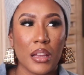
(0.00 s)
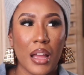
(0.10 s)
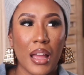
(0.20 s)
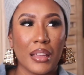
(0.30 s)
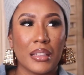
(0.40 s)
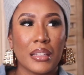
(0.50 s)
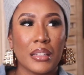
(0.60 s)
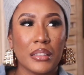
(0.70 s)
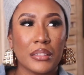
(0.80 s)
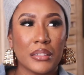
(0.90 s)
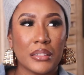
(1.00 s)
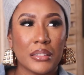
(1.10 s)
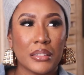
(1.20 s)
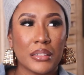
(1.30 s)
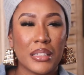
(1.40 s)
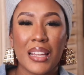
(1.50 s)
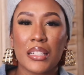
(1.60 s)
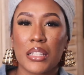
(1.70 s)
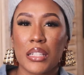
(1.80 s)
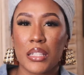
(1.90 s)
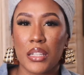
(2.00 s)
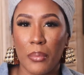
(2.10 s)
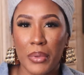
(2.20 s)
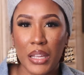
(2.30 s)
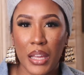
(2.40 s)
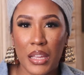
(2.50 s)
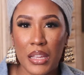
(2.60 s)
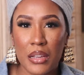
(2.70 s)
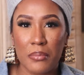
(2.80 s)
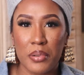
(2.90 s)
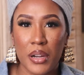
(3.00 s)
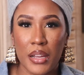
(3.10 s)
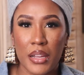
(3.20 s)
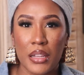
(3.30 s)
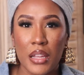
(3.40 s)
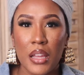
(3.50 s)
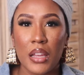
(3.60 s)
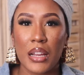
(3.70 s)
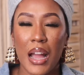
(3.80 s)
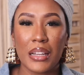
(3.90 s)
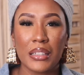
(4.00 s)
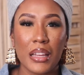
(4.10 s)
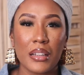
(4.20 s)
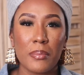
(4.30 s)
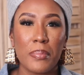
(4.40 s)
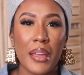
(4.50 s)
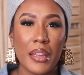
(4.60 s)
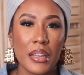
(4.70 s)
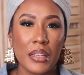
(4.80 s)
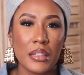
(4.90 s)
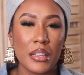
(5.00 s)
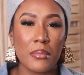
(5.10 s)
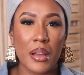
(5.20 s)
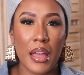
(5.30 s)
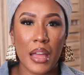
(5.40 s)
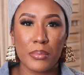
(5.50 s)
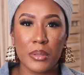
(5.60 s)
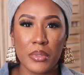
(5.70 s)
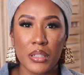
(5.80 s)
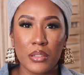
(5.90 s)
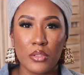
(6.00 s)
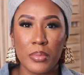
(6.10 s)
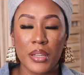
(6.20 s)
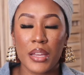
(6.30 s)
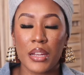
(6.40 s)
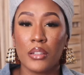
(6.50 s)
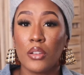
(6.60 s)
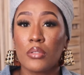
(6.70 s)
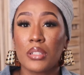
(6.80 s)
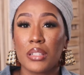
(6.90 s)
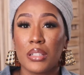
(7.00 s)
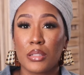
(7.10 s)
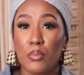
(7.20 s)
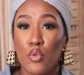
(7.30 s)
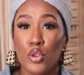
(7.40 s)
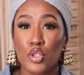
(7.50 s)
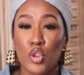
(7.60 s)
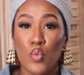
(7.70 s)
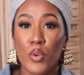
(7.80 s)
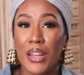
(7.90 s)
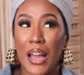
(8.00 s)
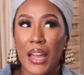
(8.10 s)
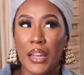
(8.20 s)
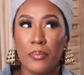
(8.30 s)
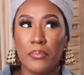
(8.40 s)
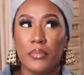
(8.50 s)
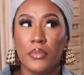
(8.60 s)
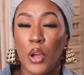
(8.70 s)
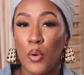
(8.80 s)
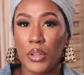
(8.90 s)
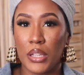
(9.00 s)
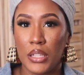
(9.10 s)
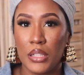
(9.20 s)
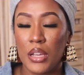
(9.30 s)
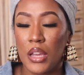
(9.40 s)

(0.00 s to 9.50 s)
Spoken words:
I get not a stomach ache, but kind of like a pain in my abdomen a little bit, and I noticed it's more so when I don't eat.